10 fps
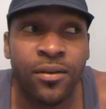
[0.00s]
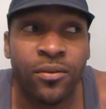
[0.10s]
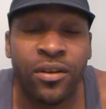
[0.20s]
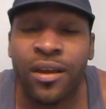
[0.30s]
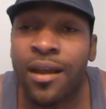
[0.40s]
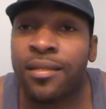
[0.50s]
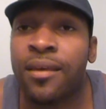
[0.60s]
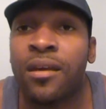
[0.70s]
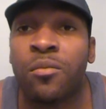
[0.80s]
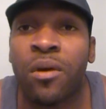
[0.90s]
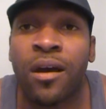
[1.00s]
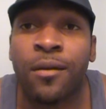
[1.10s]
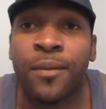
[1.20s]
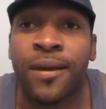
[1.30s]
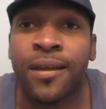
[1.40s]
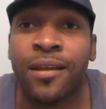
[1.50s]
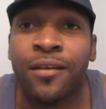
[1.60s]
Well, you got to think about it, man.